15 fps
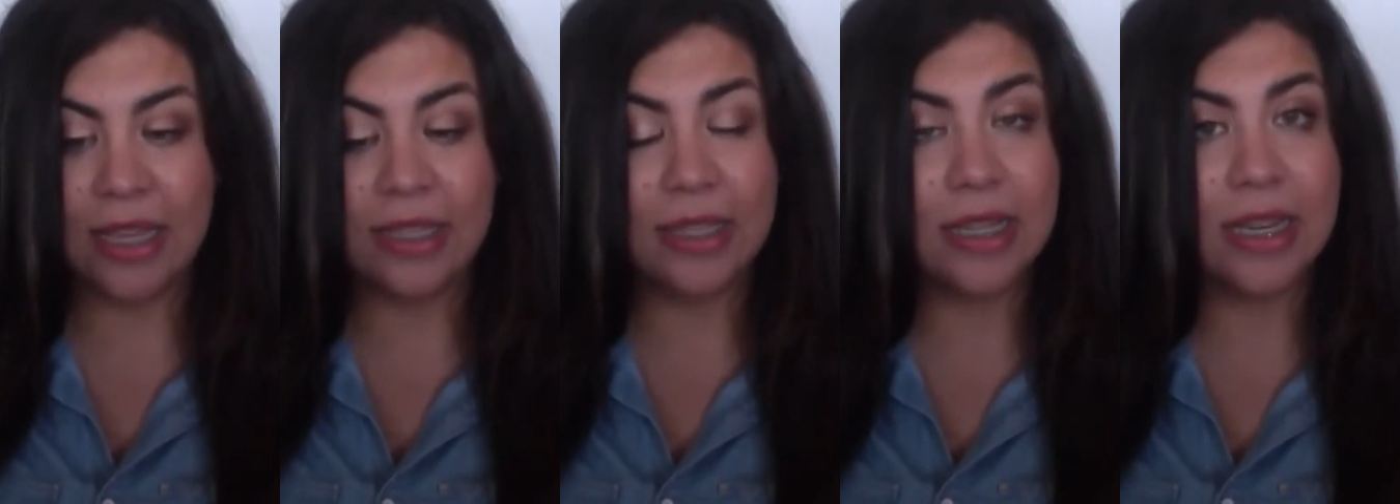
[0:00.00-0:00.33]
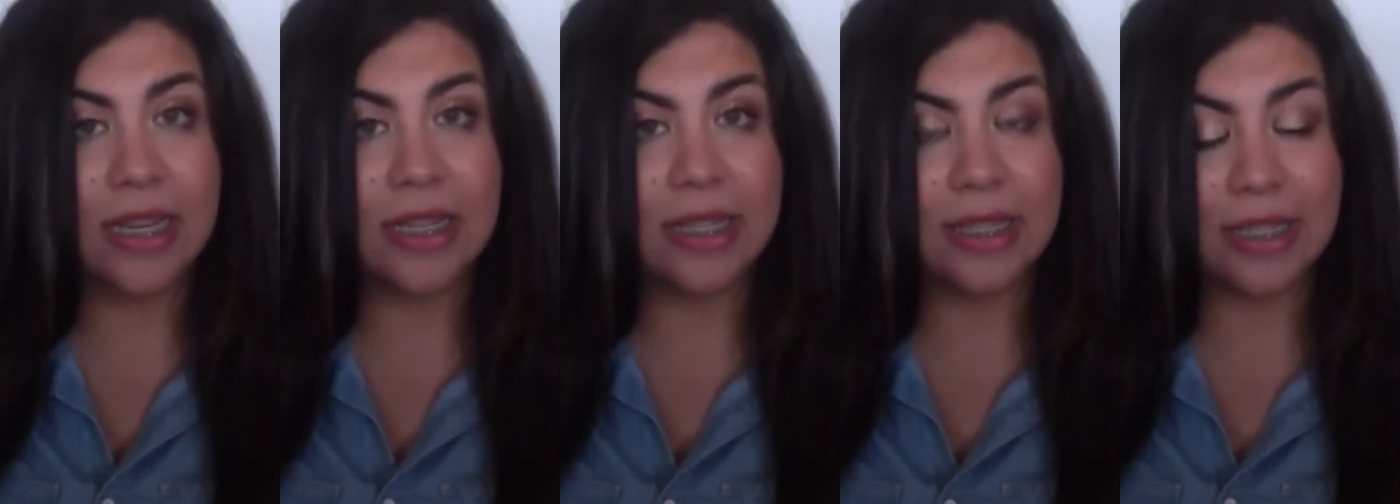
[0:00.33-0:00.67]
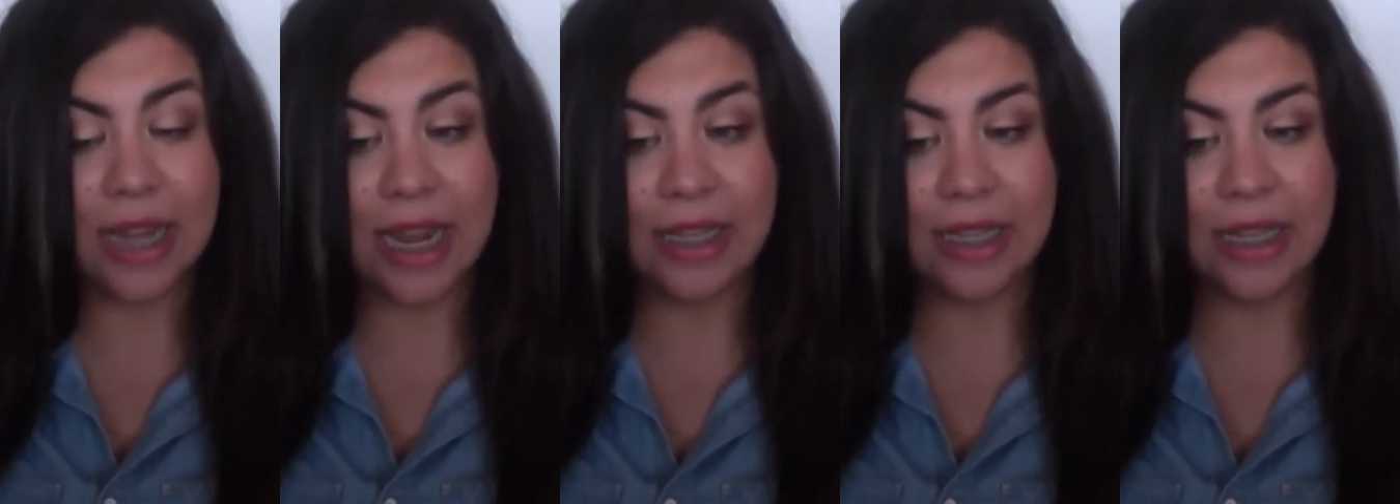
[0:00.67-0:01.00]
cities,
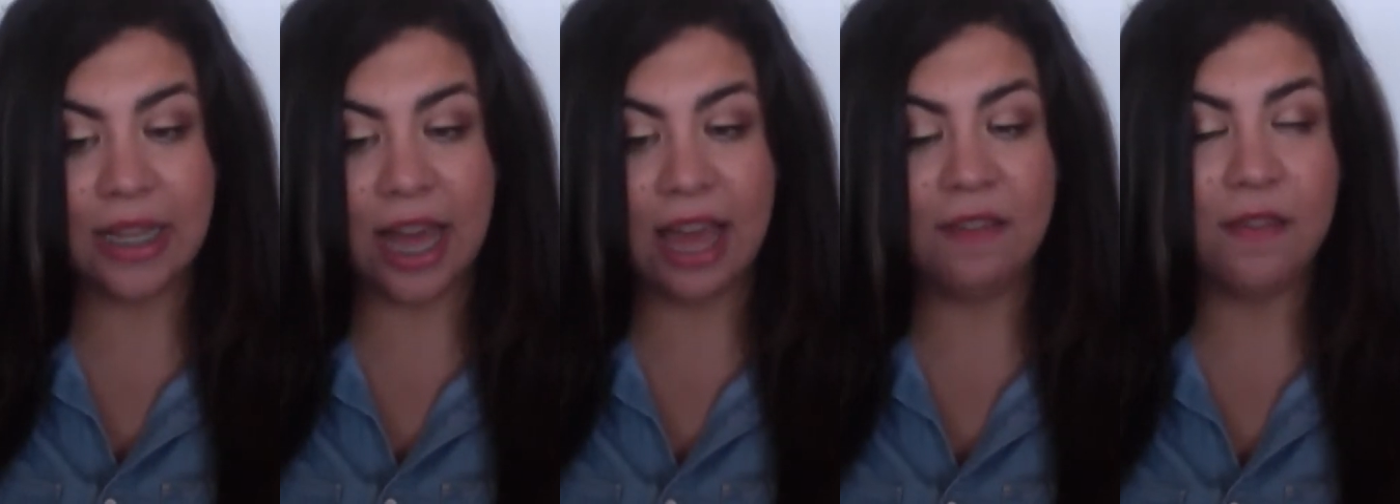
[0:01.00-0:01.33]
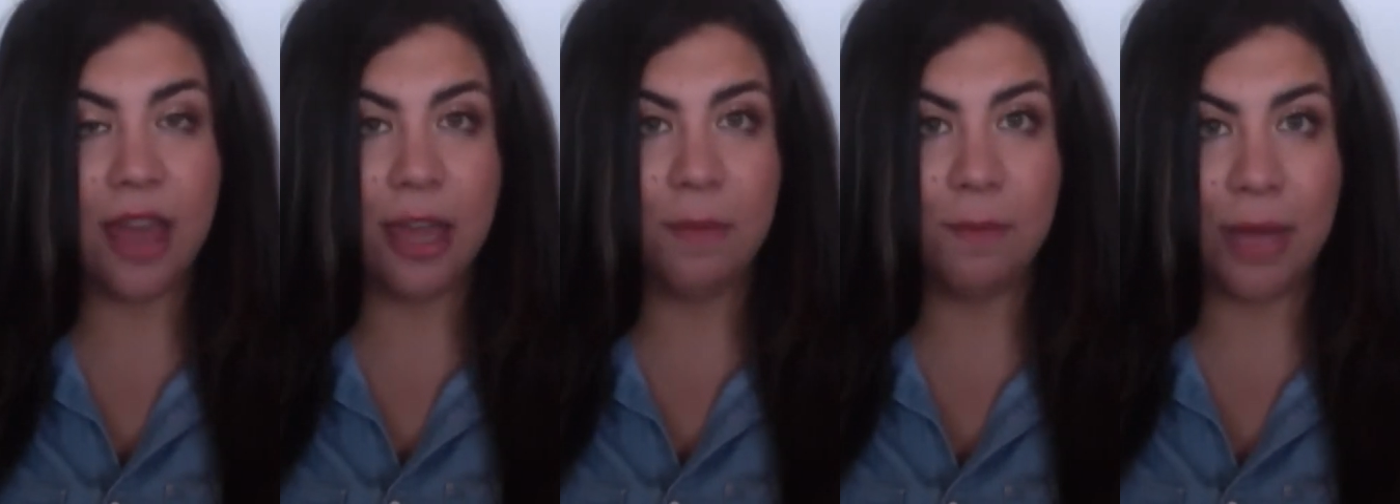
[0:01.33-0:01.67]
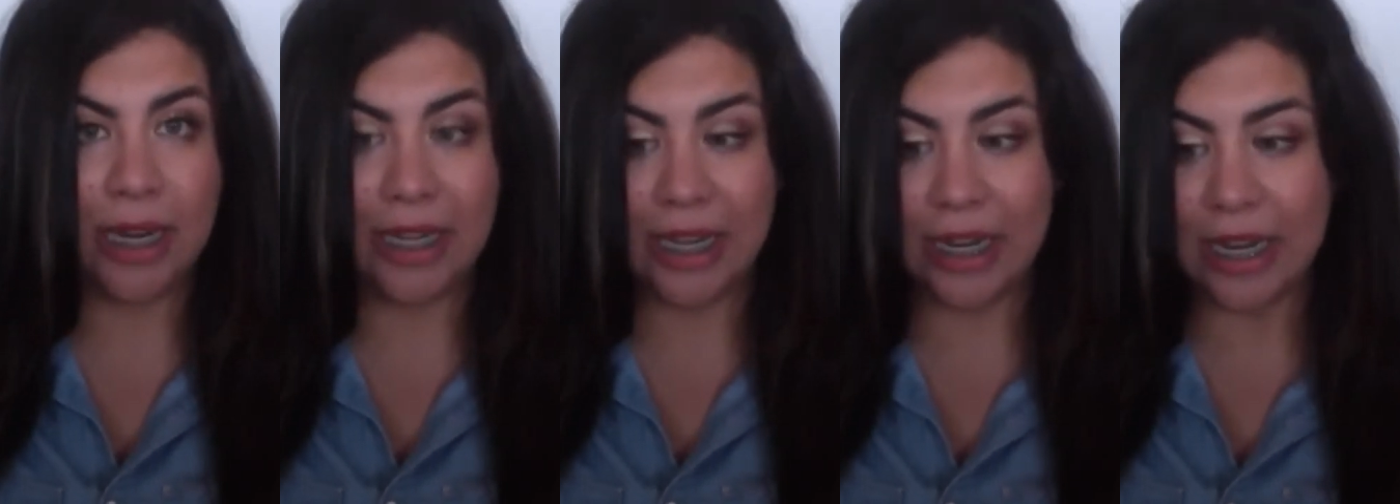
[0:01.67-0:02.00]
daily life and
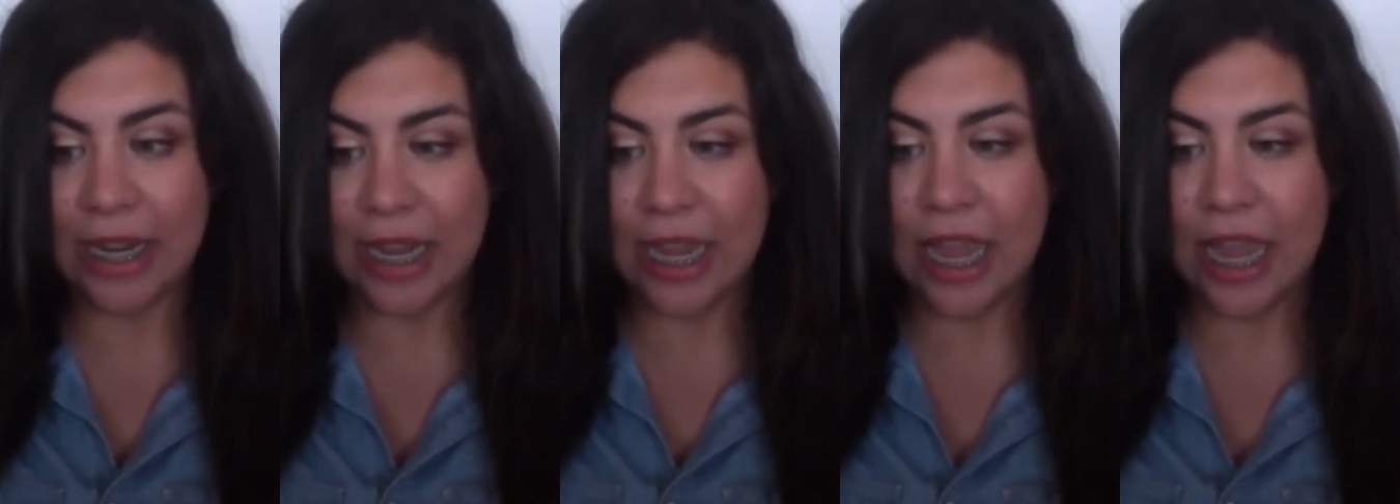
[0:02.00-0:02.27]
money.